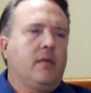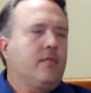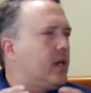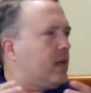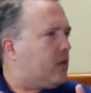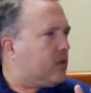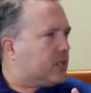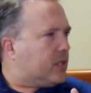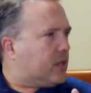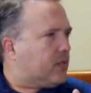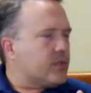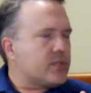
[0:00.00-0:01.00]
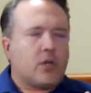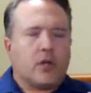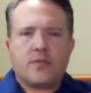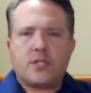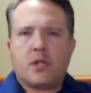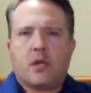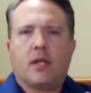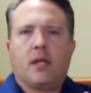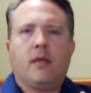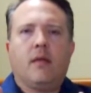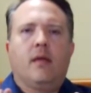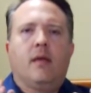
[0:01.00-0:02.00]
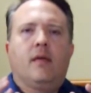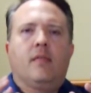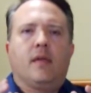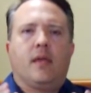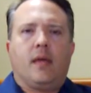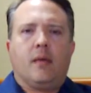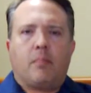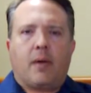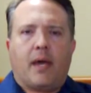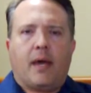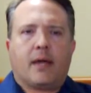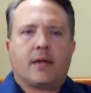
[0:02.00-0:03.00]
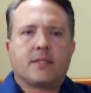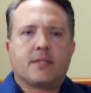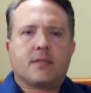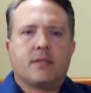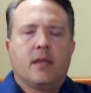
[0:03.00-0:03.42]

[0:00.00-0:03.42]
kind of looked at the reserve study, the impacts,